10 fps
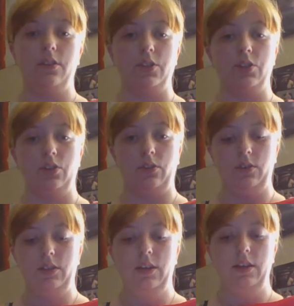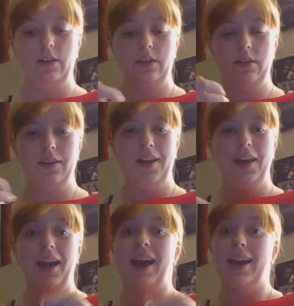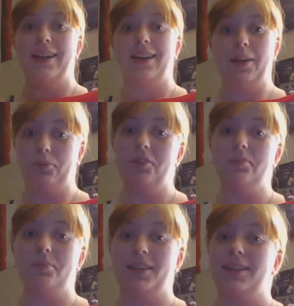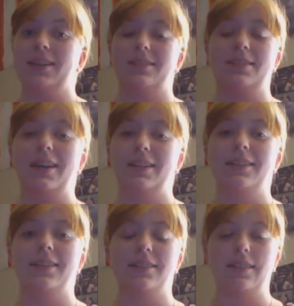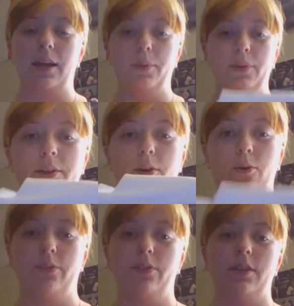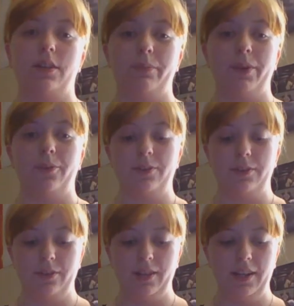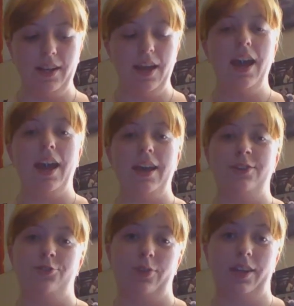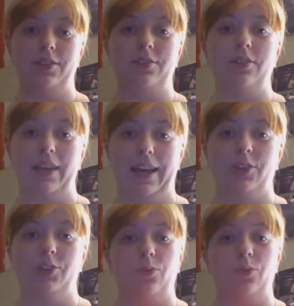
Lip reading: the shirt, and I will admit, yes, I did this. I put over the computer screen and traced the actual